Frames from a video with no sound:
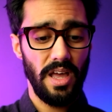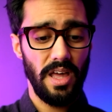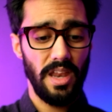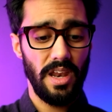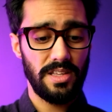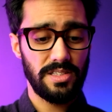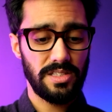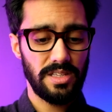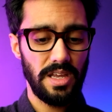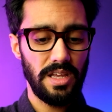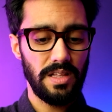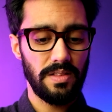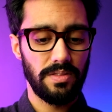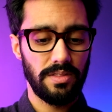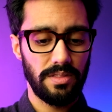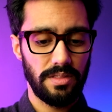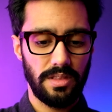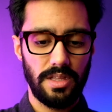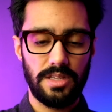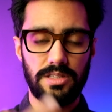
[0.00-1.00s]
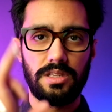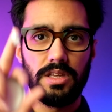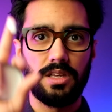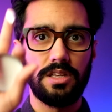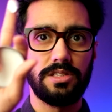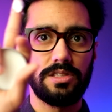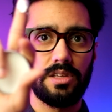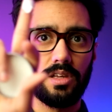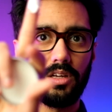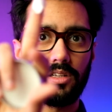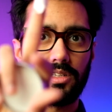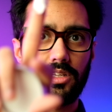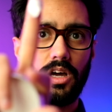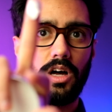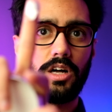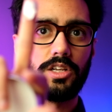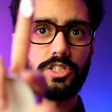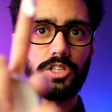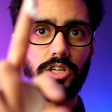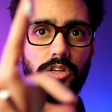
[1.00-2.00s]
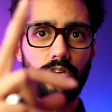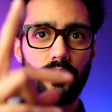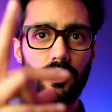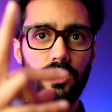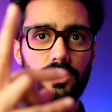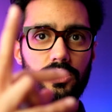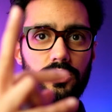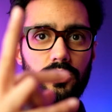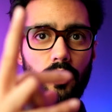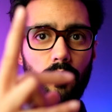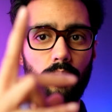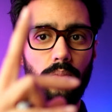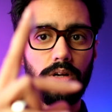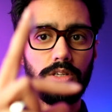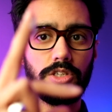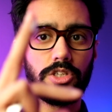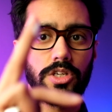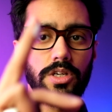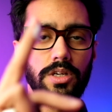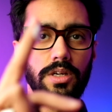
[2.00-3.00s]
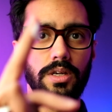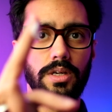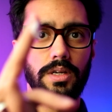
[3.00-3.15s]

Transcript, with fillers: and I say this is a touch, look, it's not much.